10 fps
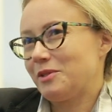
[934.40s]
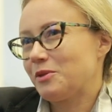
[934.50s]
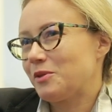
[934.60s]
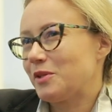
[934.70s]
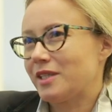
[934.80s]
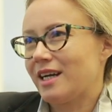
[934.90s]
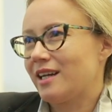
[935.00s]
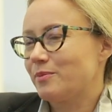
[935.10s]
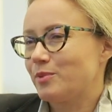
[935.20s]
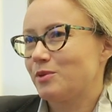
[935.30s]
You know, it
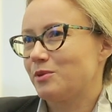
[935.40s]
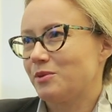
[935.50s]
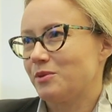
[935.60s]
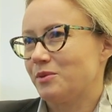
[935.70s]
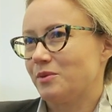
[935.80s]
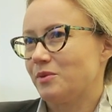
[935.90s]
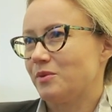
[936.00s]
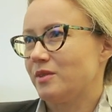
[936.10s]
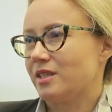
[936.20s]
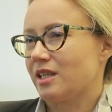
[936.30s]
helps
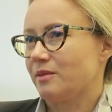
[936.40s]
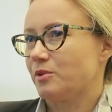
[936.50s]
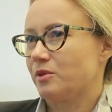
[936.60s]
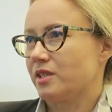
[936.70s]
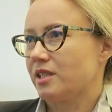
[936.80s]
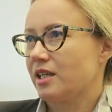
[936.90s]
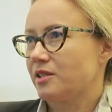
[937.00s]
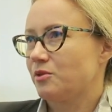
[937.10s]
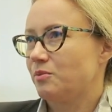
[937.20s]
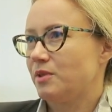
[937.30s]
to
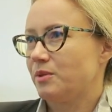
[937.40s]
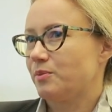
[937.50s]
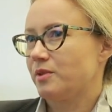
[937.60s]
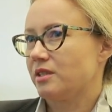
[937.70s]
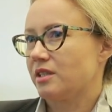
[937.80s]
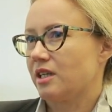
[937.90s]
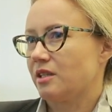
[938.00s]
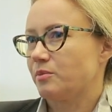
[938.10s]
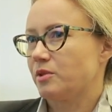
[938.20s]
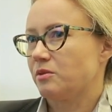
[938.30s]
connect to people. It
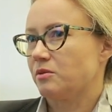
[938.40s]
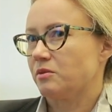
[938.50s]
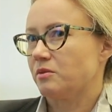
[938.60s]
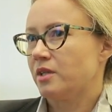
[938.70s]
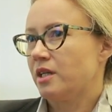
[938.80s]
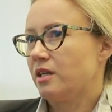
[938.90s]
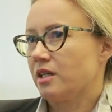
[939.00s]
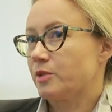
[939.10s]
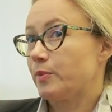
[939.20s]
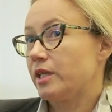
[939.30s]
helps to
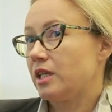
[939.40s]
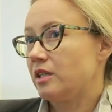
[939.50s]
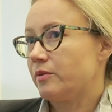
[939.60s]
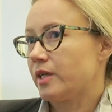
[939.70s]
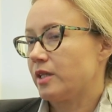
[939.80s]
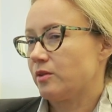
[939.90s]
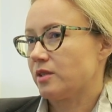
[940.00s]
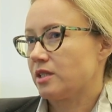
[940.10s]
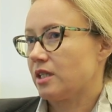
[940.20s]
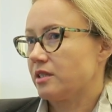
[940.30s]
explain why your
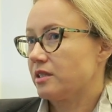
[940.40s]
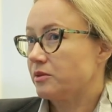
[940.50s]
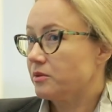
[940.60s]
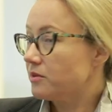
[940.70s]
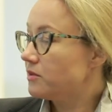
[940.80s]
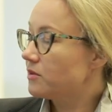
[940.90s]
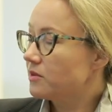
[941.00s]
results are good.